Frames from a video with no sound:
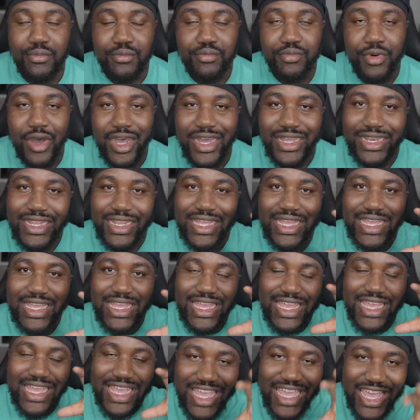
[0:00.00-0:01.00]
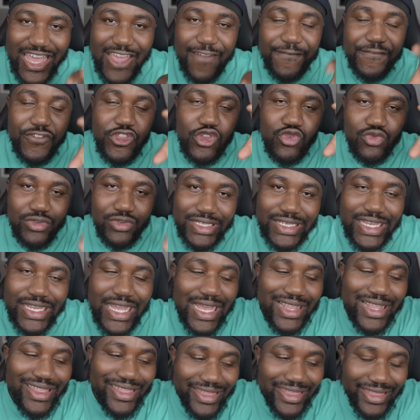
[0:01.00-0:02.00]
But if you
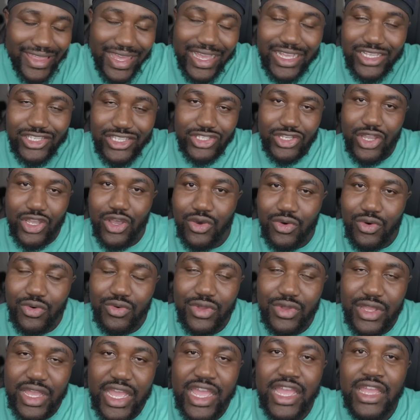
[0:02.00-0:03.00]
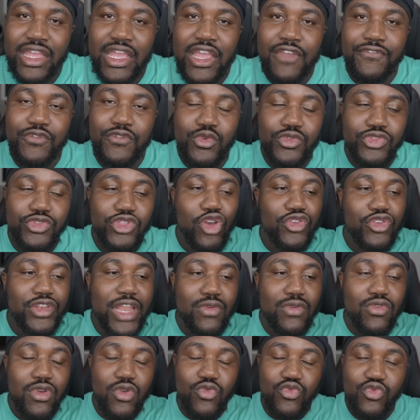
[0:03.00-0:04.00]
did think so, and if you thought they
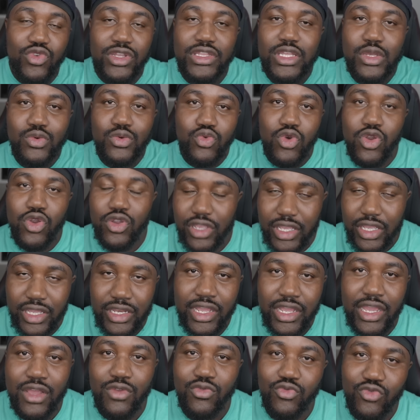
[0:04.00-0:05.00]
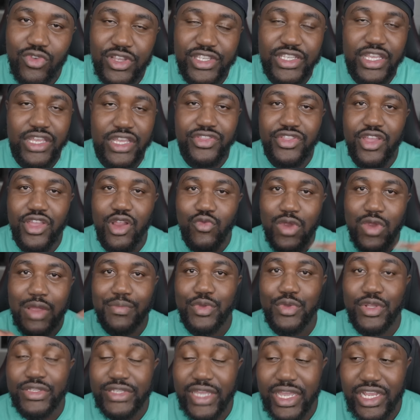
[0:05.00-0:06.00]
were really working and risking their
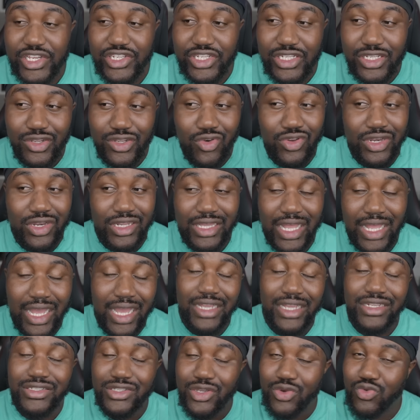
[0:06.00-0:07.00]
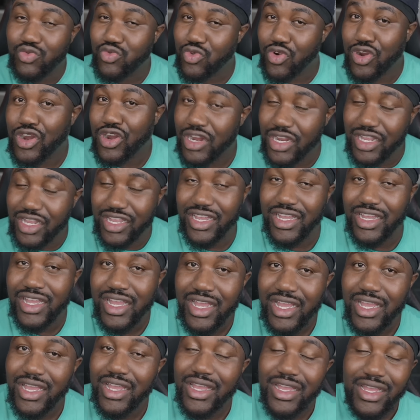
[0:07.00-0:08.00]
reputation on the line to work,
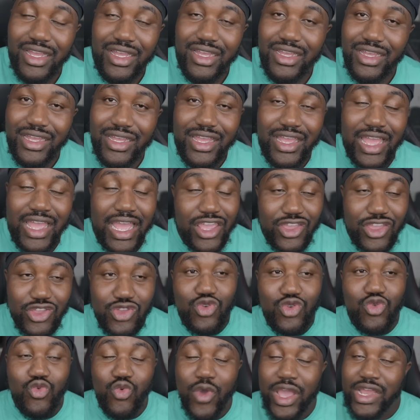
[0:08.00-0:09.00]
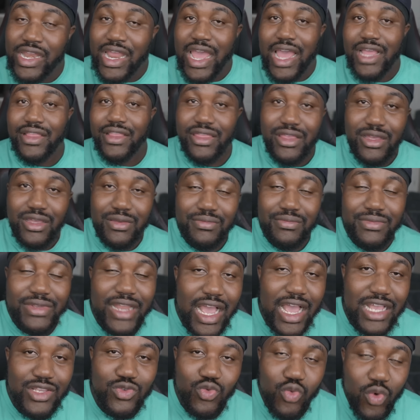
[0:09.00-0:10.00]
and you went at them,
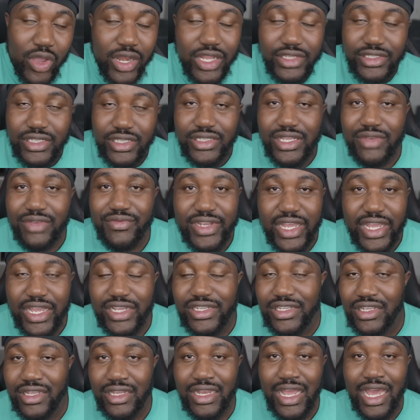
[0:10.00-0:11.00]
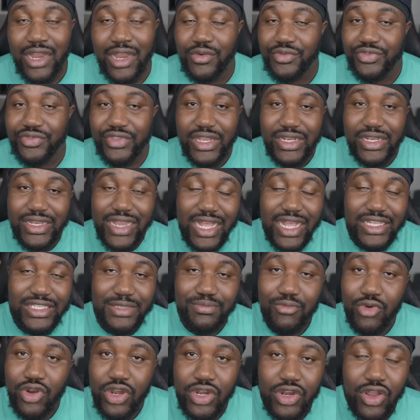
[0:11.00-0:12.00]
that's witness intimidation. And I don't think that's
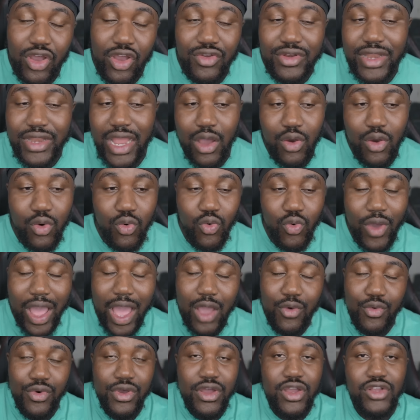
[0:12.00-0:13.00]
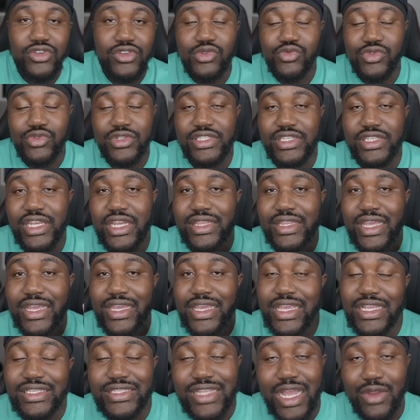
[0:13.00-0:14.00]
smart at all. Now, Wack 100 would say that
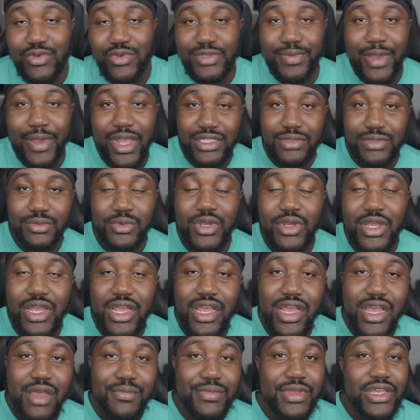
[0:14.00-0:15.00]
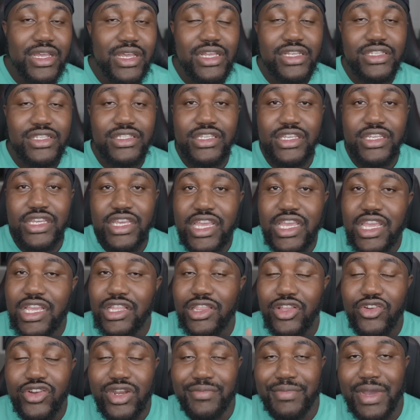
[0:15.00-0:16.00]
he's not responsible because he
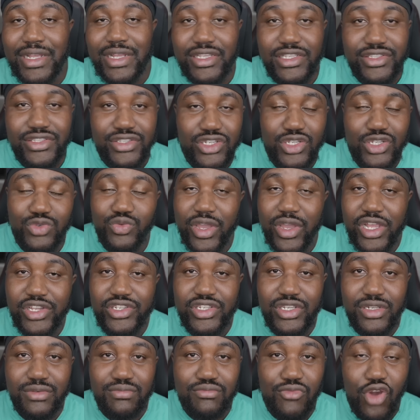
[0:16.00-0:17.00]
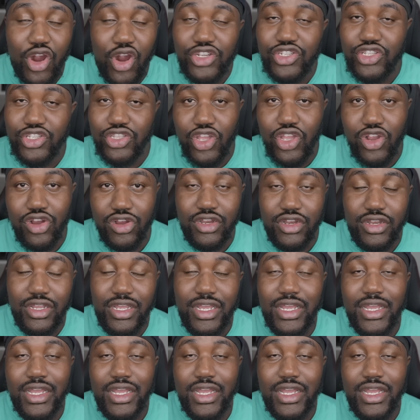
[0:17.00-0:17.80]
learned about the situation March 3rd.